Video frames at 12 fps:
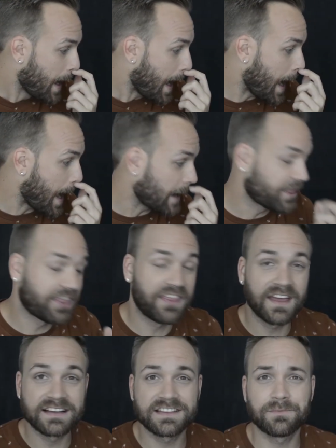Uh,
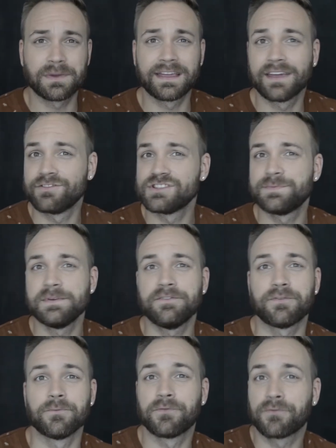things have been given to me
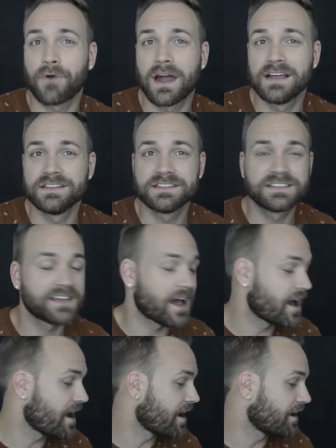from friends.
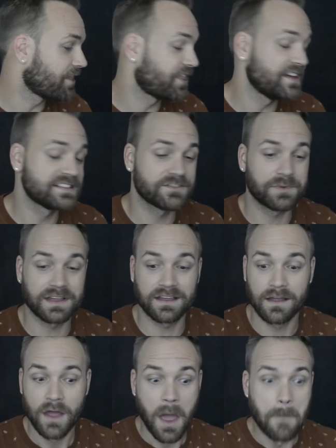Uh, things have been
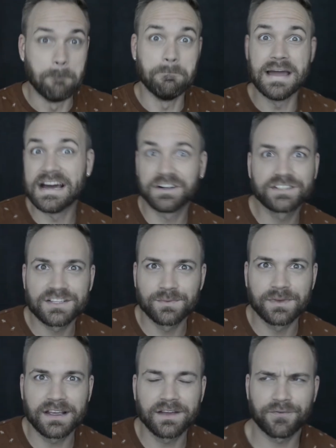mailed to
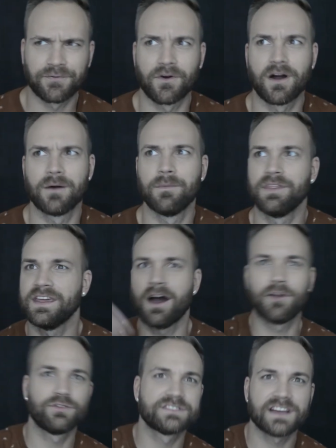me from the
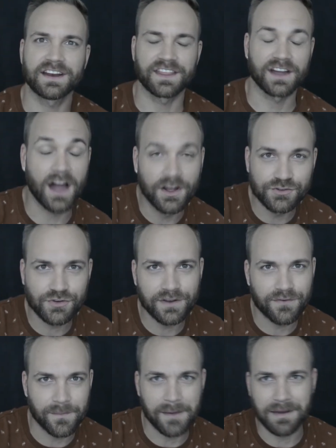other side of the country
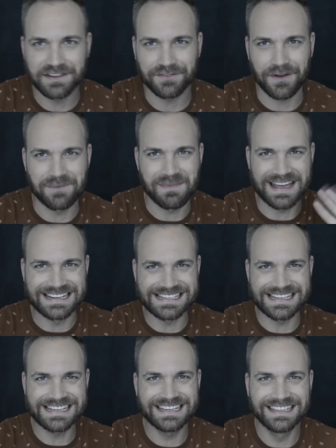from my best friend
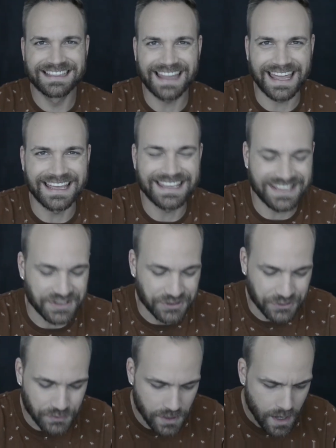Mandy. Thank
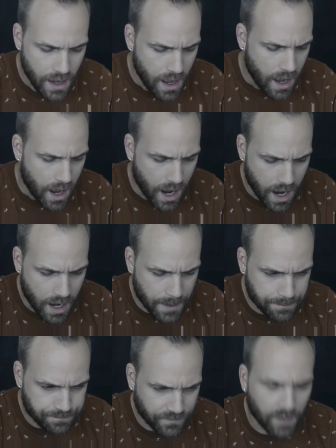you.
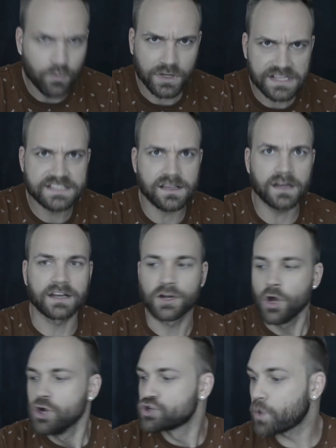Um, I'm really excited.
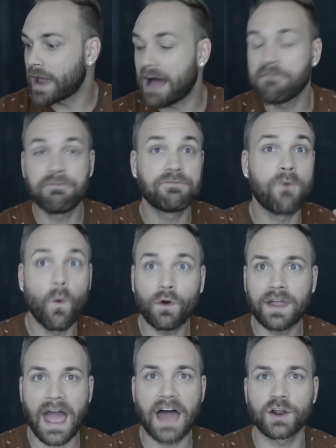So I have four
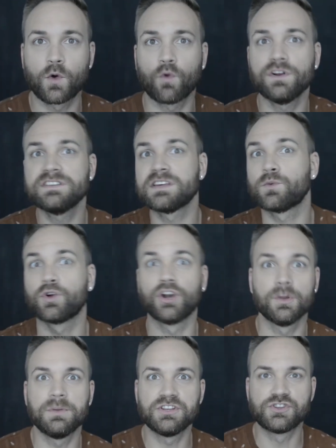categories that we're going
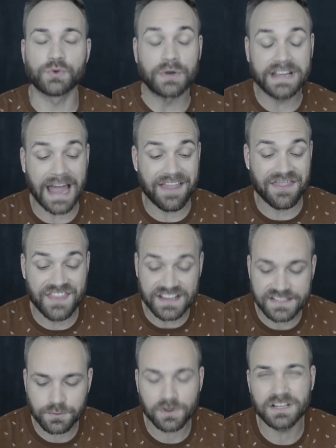to be doing, and
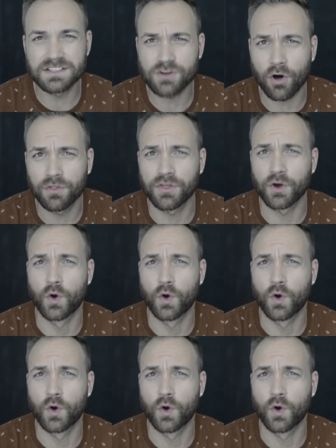this one is called the